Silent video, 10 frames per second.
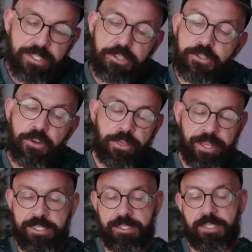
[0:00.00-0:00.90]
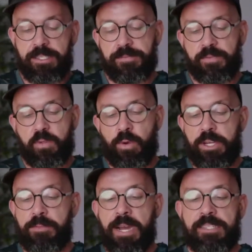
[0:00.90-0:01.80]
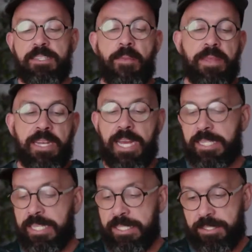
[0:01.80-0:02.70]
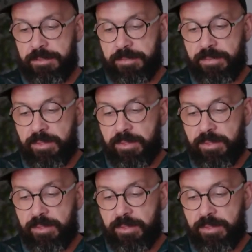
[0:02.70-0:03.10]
the truth is when you buy something like this,